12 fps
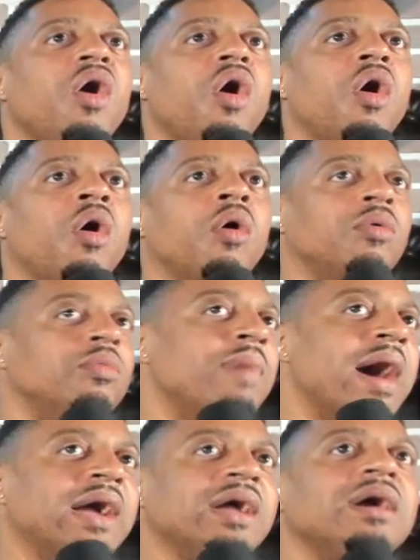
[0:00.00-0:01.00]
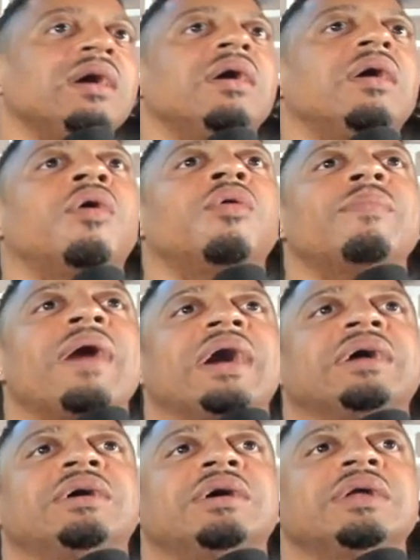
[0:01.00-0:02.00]
Oh
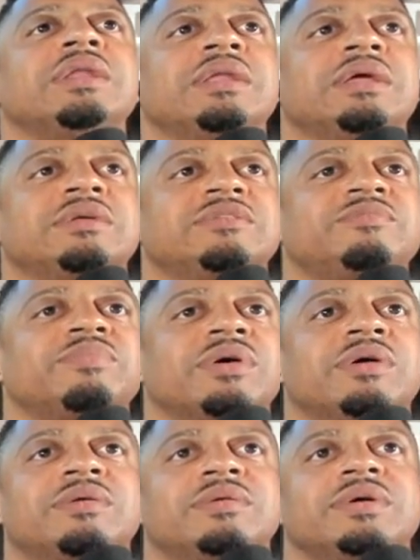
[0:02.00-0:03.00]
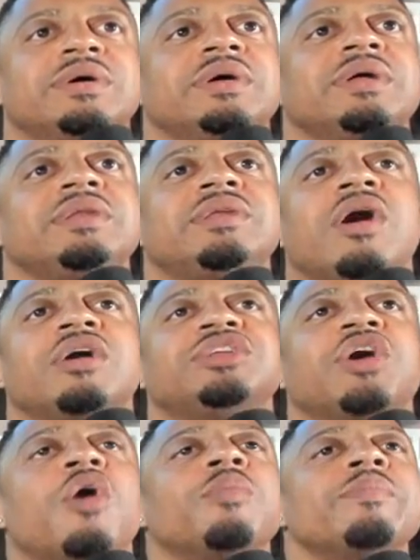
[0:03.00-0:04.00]
my goodness, bro. Dog,
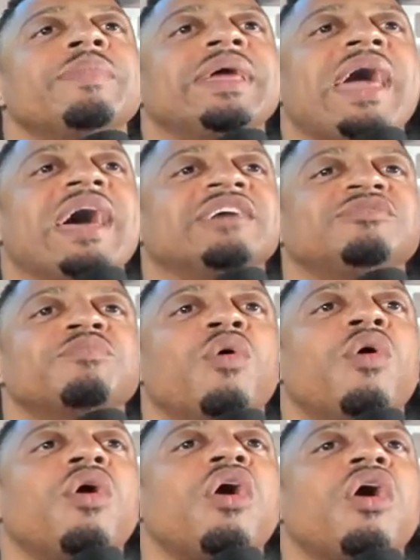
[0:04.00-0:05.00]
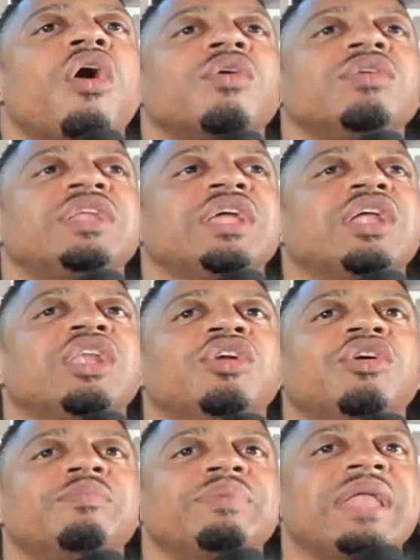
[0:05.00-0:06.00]
Doberman has more heart than a
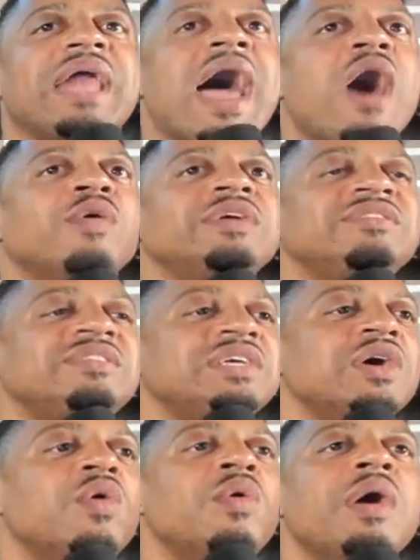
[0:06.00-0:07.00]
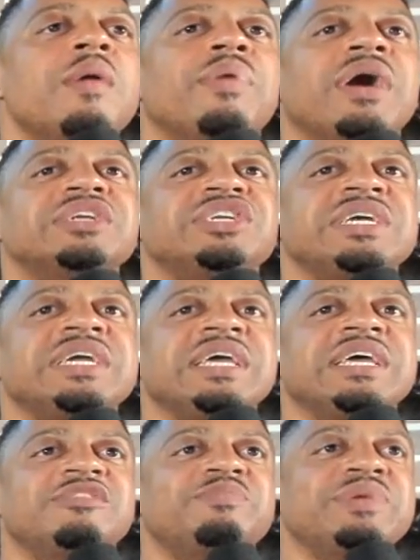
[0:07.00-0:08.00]
little bit. How he's still punching
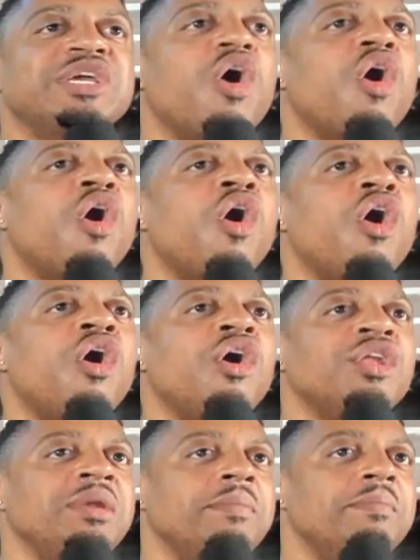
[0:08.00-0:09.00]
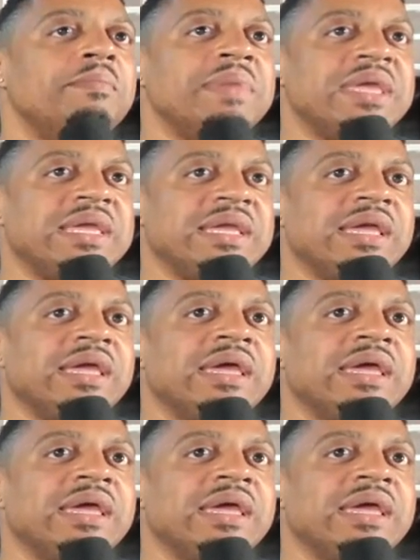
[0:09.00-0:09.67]
is beyond me.